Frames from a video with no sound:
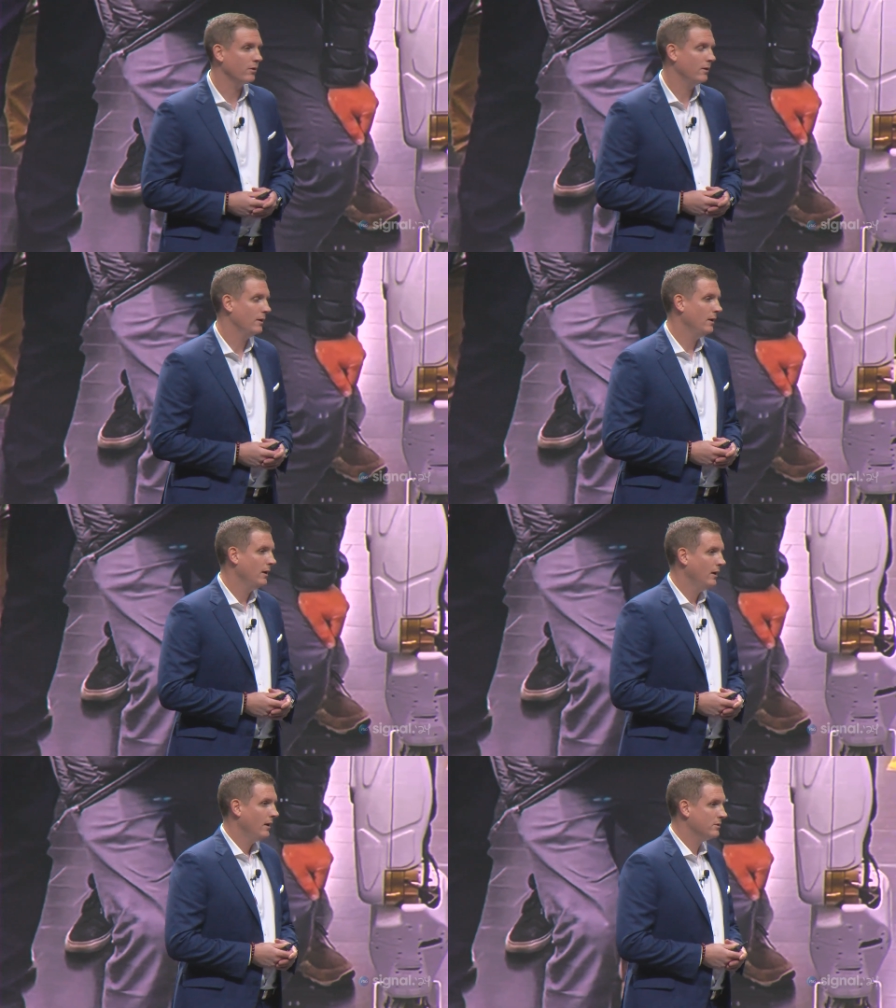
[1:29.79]
And
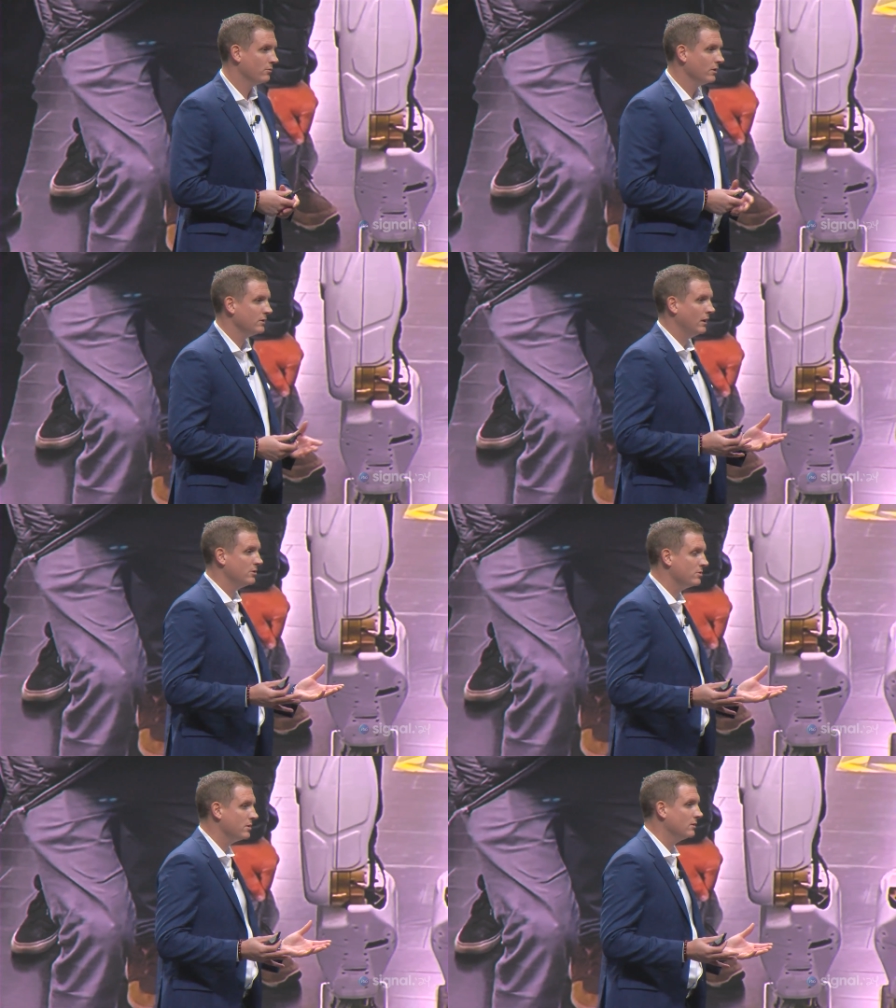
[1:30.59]
it's a really
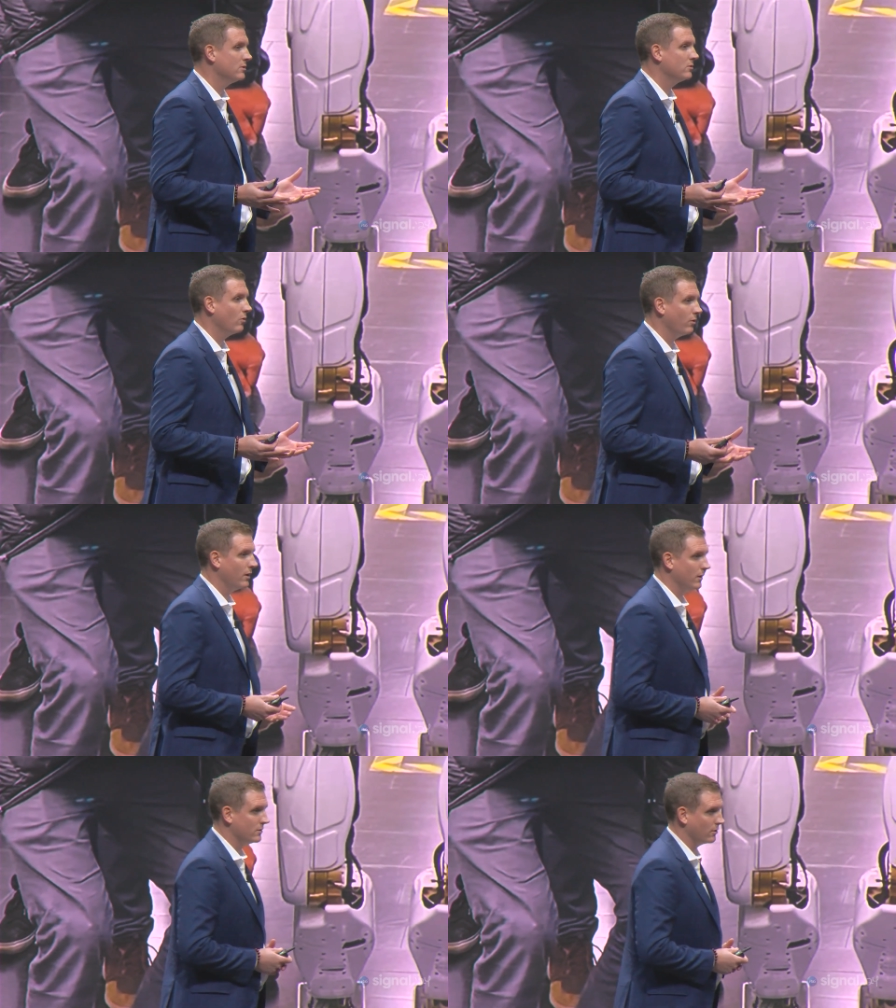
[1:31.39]
interesting story
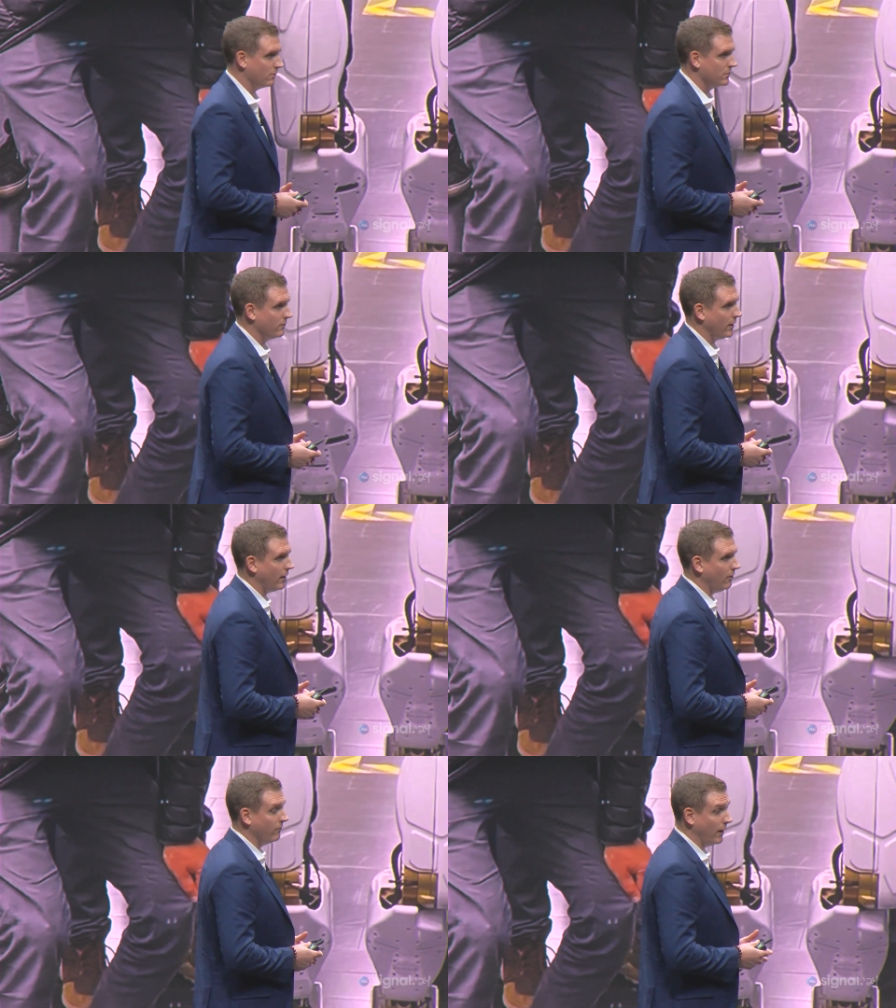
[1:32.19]
in terms of
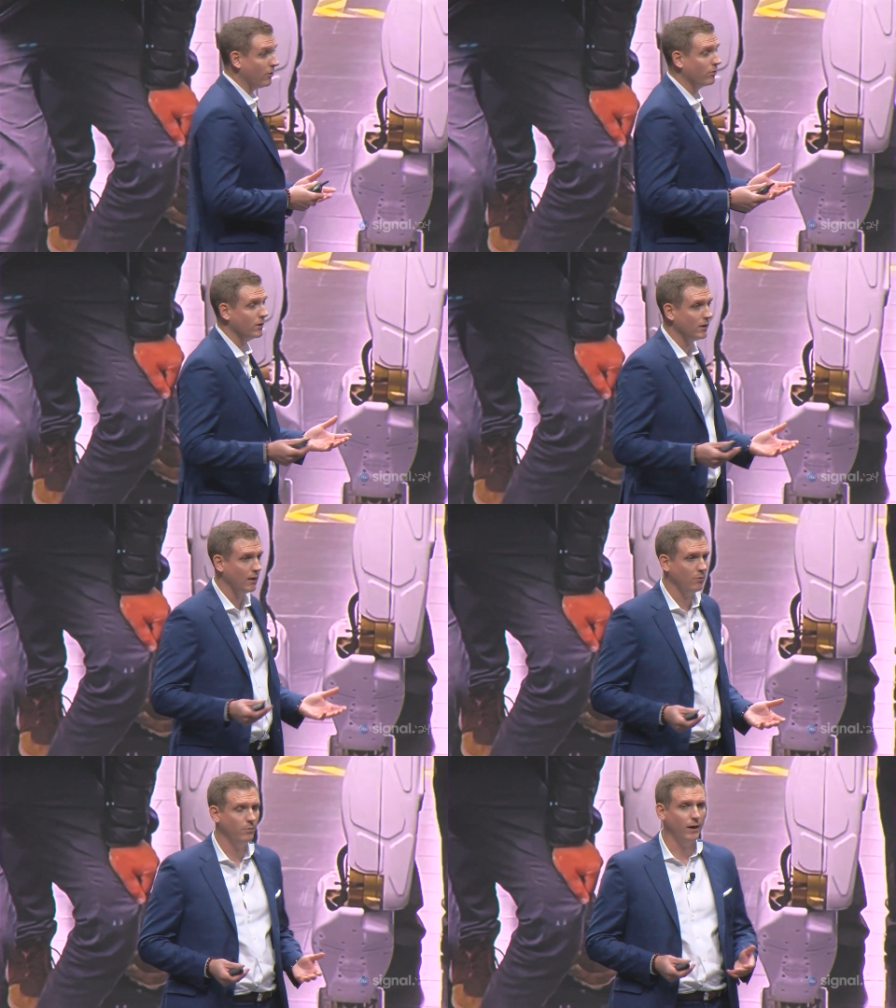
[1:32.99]
how Valkyrie
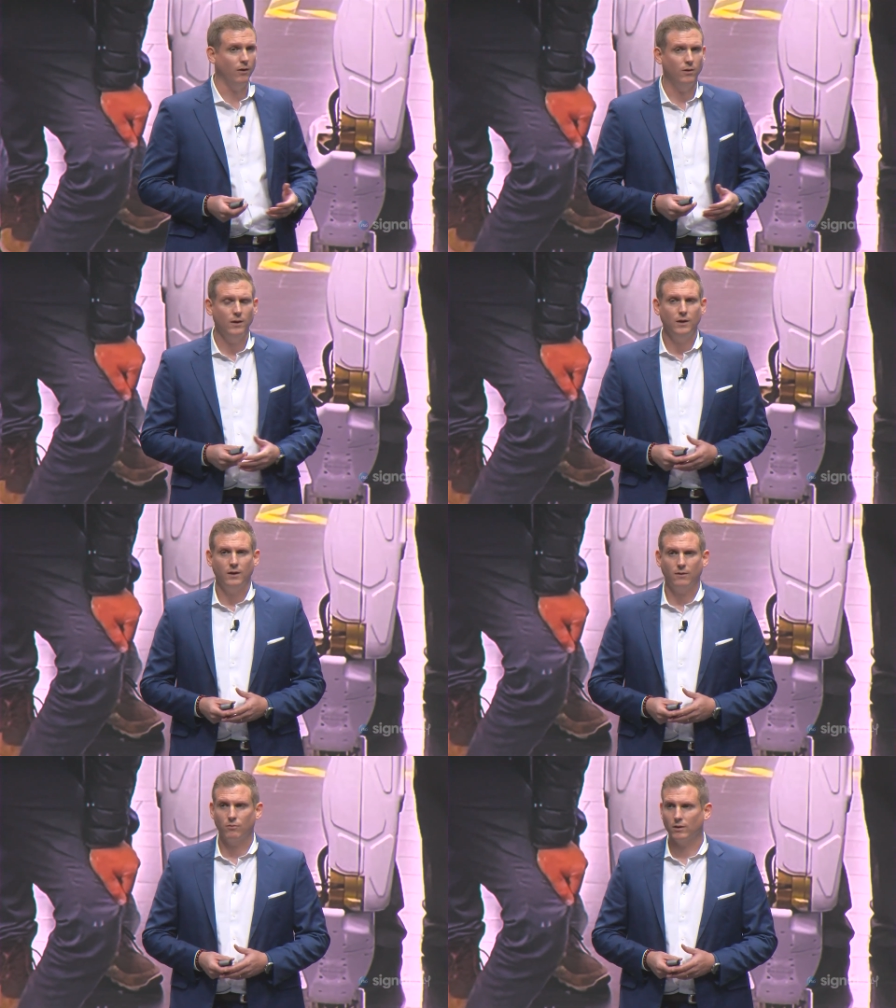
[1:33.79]
came about
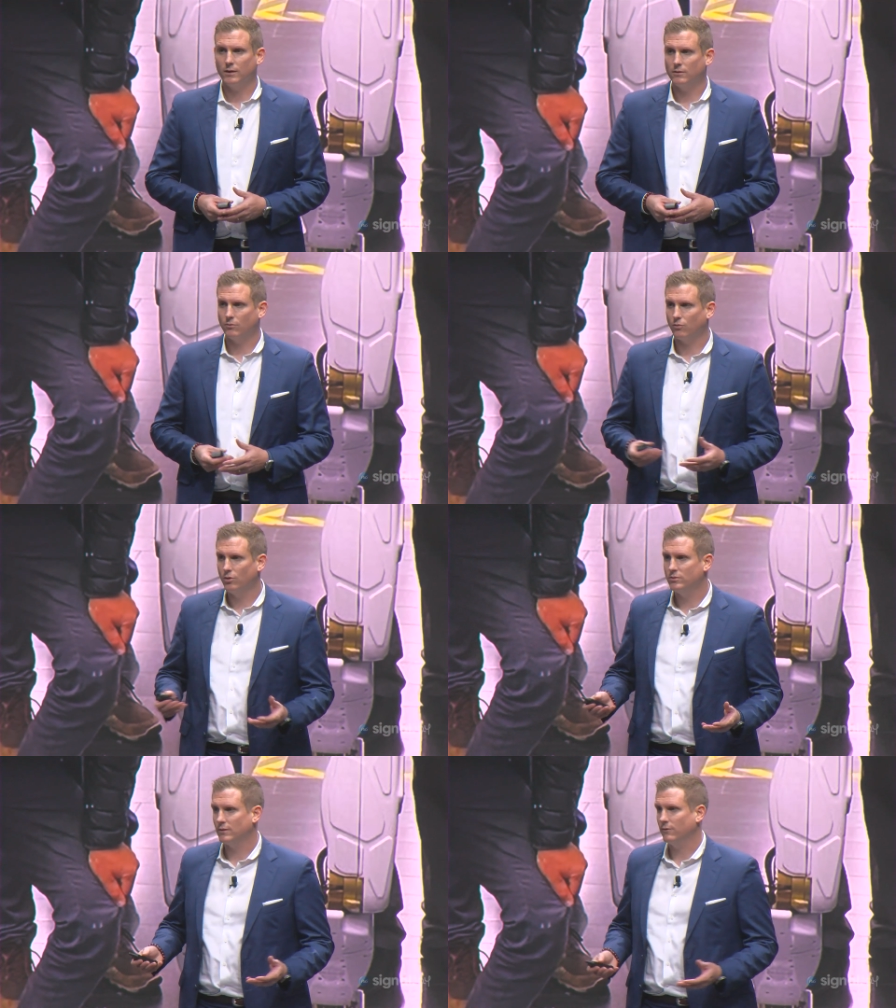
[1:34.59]
and really the
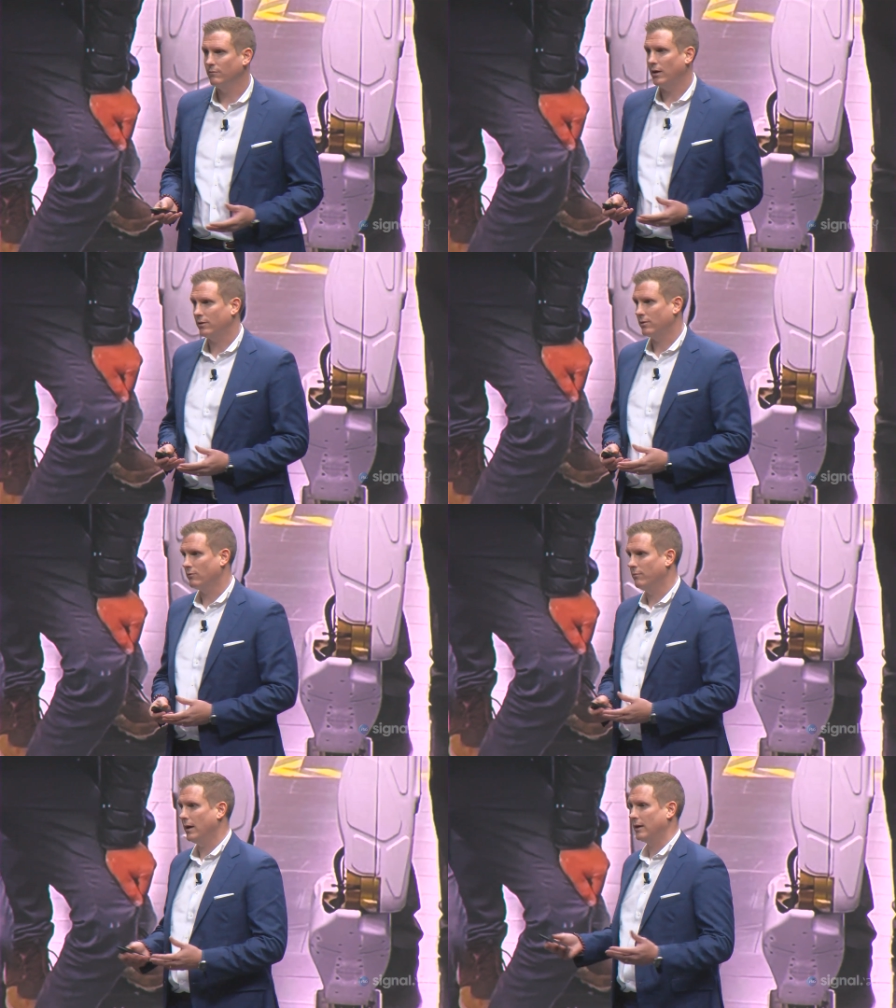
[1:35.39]
roots of the modern
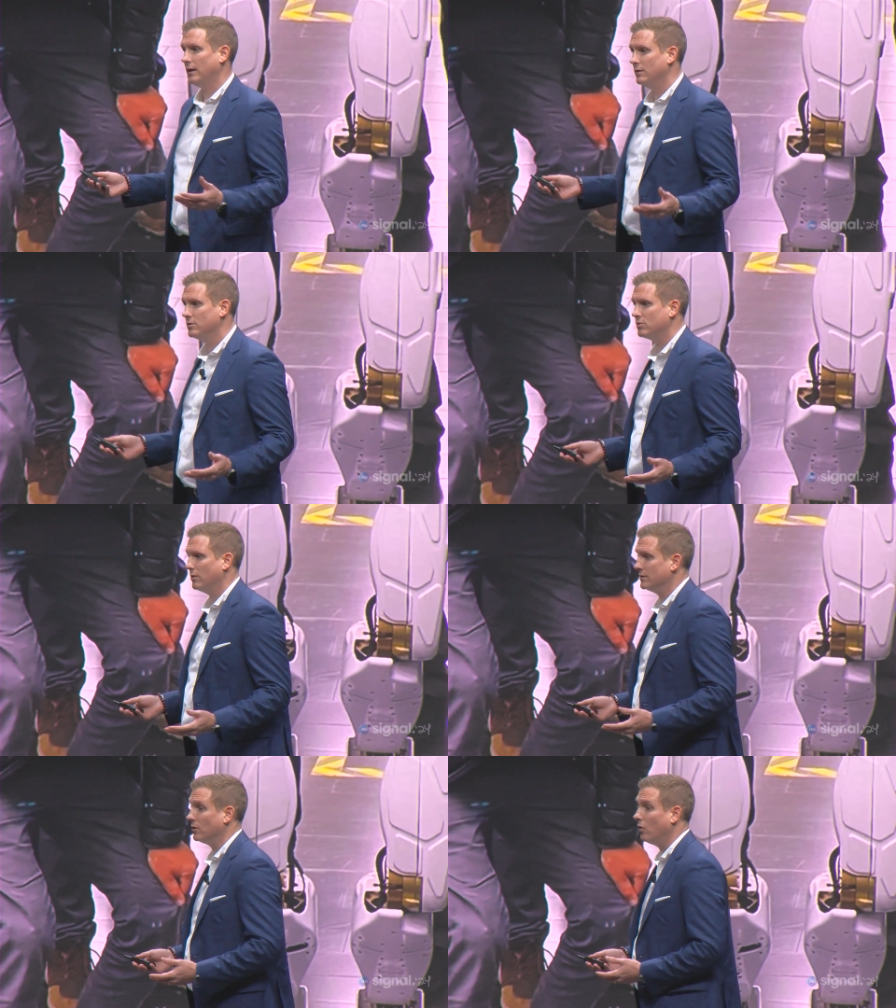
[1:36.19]
robotic industry
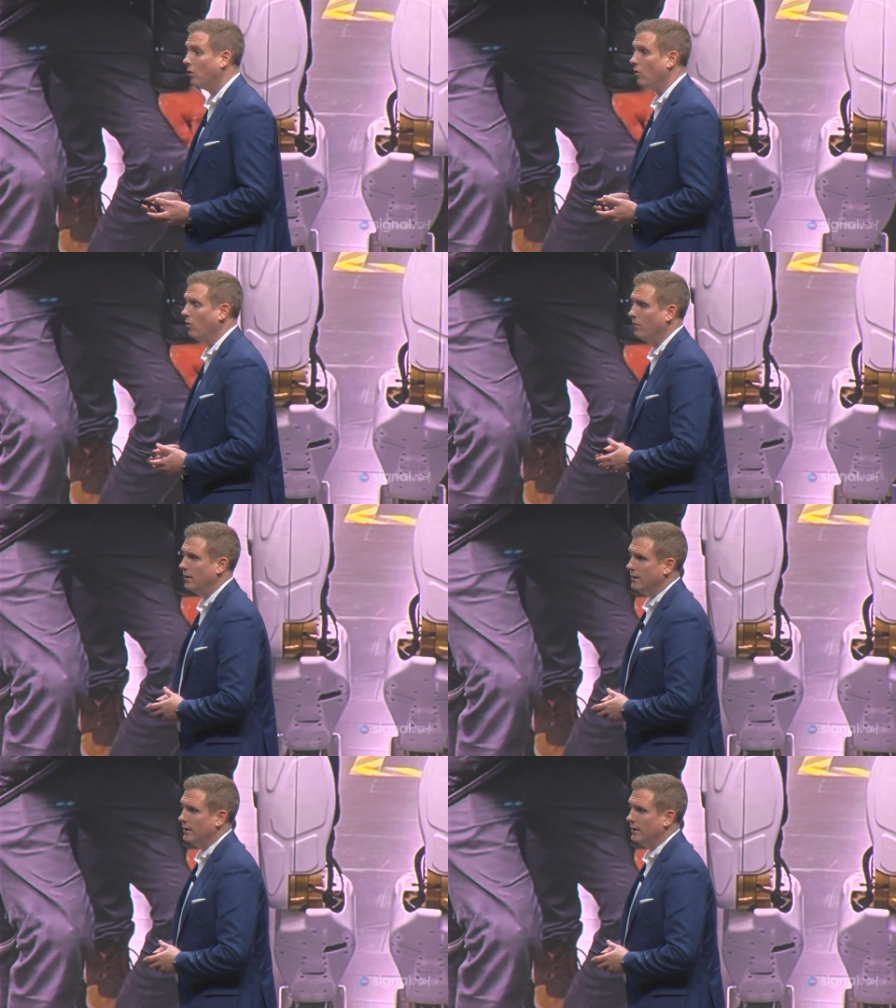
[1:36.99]
as a whole.